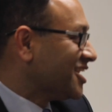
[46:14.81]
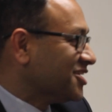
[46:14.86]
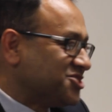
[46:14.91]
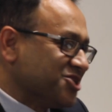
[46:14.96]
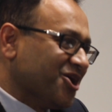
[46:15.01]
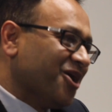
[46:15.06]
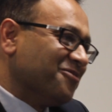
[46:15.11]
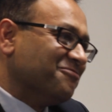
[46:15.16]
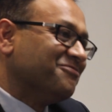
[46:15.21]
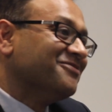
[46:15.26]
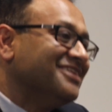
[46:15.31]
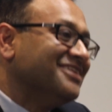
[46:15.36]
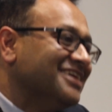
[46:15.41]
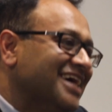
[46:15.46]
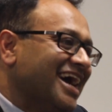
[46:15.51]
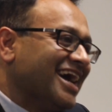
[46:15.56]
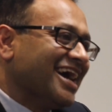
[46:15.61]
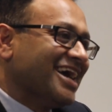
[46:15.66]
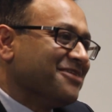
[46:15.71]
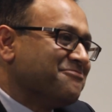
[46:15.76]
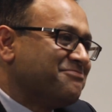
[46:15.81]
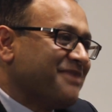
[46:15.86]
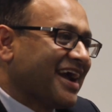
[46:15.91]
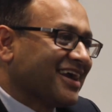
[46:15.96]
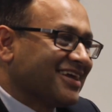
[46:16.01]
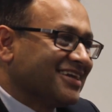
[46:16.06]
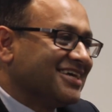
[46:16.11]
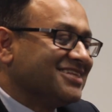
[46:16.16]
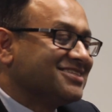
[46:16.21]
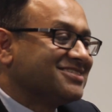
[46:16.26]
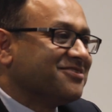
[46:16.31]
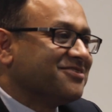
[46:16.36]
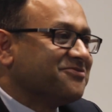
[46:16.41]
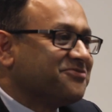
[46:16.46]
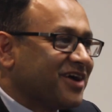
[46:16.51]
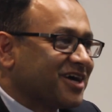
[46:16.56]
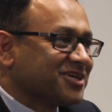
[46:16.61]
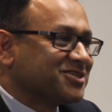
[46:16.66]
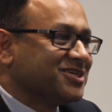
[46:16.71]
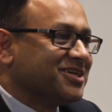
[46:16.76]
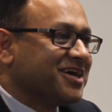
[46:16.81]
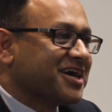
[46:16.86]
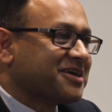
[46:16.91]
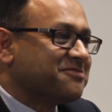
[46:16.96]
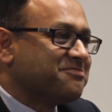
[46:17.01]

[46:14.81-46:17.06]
job, and a bank needs to function like a